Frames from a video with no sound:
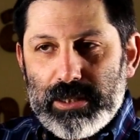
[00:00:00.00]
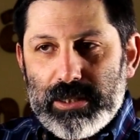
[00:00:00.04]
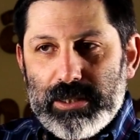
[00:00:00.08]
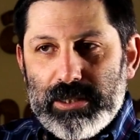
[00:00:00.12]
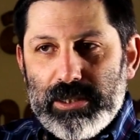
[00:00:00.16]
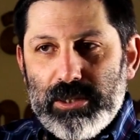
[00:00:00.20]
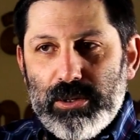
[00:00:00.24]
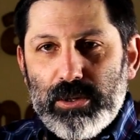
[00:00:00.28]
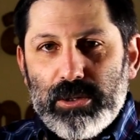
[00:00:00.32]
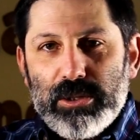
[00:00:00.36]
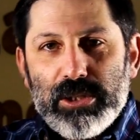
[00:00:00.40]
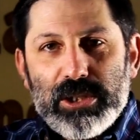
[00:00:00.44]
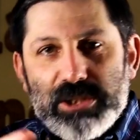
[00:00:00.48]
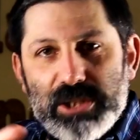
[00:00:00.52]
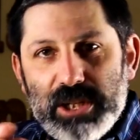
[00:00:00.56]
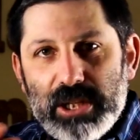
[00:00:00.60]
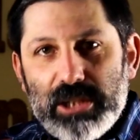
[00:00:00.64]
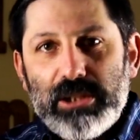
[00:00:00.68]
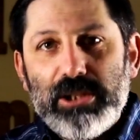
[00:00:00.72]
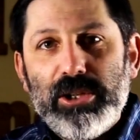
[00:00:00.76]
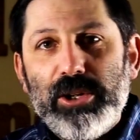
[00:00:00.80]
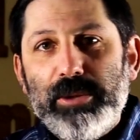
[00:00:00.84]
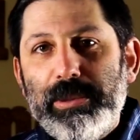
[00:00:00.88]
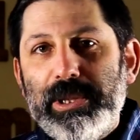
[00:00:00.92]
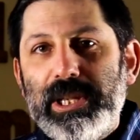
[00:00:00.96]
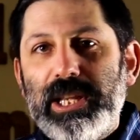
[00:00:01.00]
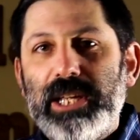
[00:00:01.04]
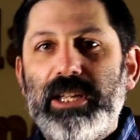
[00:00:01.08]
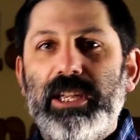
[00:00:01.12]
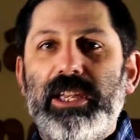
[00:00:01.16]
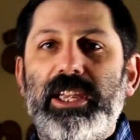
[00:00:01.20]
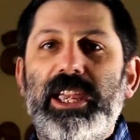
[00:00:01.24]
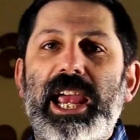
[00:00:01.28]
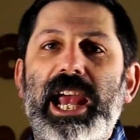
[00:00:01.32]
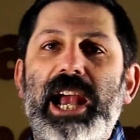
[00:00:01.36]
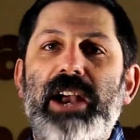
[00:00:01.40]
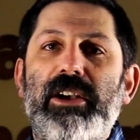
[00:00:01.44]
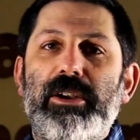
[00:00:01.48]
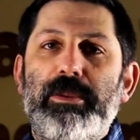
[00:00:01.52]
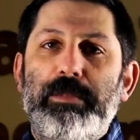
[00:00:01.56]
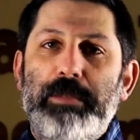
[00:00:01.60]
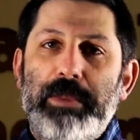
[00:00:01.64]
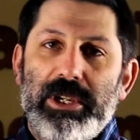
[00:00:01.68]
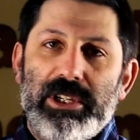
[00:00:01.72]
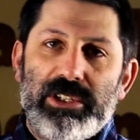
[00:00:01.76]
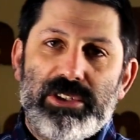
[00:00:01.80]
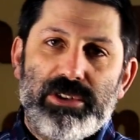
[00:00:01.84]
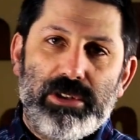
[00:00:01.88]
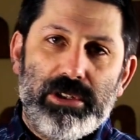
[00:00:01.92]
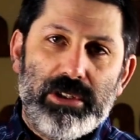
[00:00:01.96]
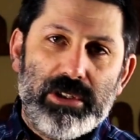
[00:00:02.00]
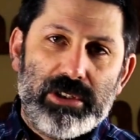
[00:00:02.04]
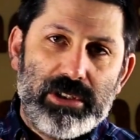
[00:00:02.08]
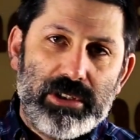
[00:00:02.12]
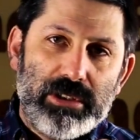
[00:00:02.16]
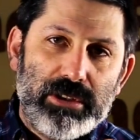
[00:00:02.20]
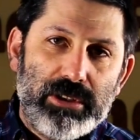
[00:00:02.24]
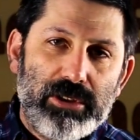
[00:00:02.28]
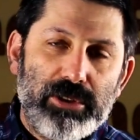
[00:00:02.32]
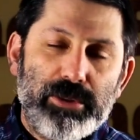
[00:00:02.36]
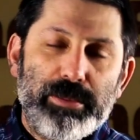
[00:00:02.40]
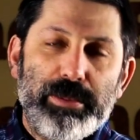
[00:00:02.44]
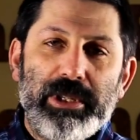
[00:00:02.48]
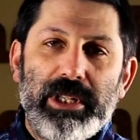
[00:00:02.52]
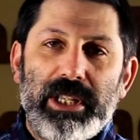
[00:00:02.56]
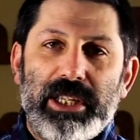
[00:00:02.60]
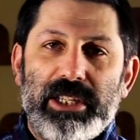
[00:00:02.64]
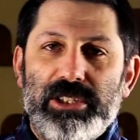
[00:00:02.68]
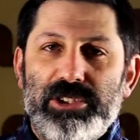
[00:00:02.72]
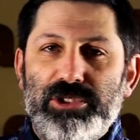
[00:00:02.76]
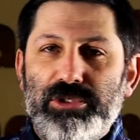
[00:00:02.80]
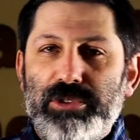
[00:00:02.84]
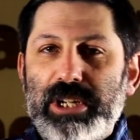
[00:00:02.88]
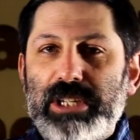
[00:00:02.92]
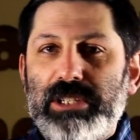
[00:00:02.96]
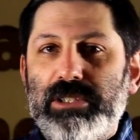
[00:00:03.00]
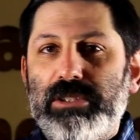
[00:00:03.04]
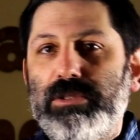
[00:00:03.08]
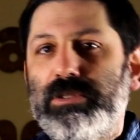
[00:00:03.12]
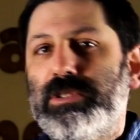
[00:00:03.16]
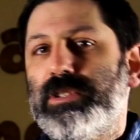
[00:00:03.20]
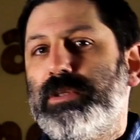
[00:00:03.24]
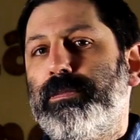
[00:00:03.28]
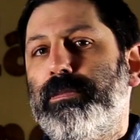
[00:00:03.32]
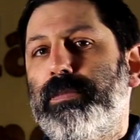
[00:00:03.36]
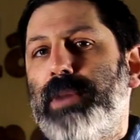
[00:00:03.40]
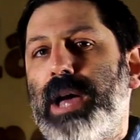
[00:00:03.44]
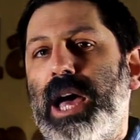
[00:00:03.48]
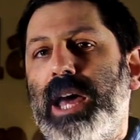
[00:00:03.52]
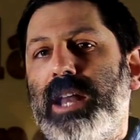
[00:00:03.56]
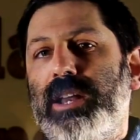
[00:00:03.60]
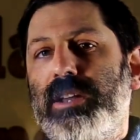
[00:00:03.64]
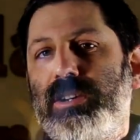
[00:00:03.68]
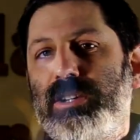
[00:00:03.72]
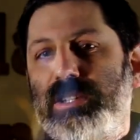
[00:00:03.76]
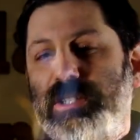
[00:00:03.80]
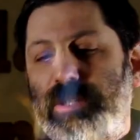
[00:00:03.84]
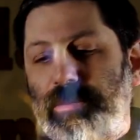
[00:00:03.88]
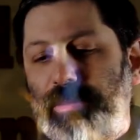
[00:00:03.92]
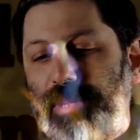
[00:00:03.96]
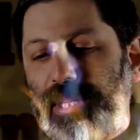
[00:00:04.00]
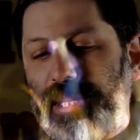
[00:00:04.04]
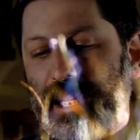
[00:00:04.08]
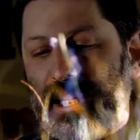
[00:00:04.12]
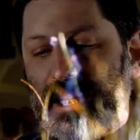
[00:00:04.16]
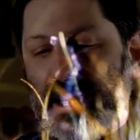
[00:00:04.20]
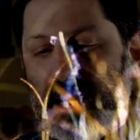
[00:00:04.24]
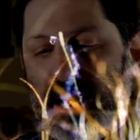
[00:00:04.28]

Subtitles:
it looks like a little bit like a carapace, or it looks a little bit like a translucent body or something like